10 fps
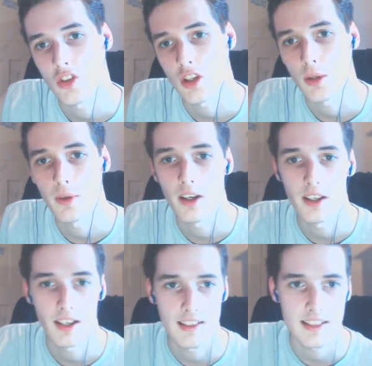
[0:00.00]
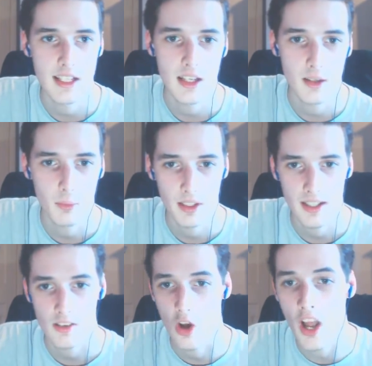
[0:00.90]
So uh, let's see uh, what
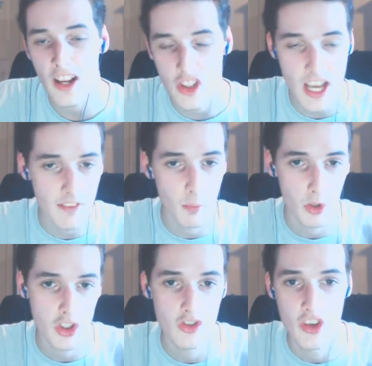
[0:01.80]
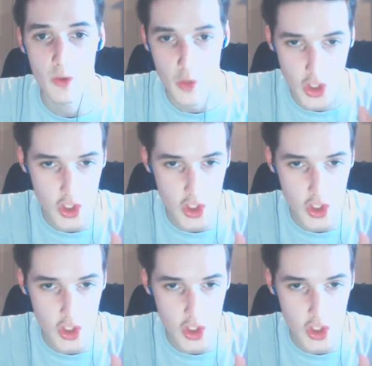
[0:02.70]
it is. I actually haven't watched this video in